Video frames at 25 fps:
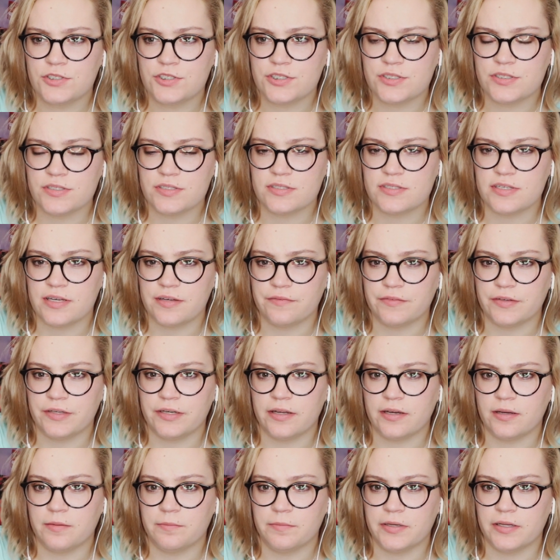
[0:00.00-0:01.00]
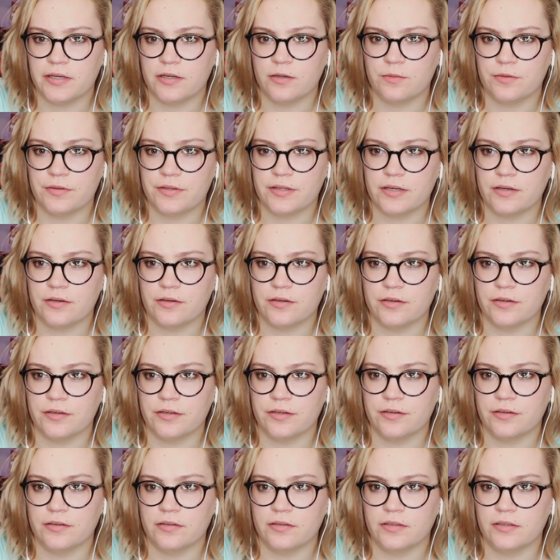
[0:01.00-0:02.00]
She's definitely not better without her
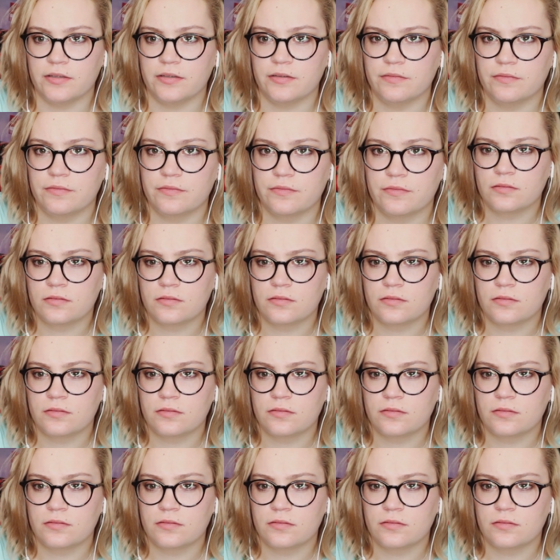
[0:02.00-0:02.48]
in her life.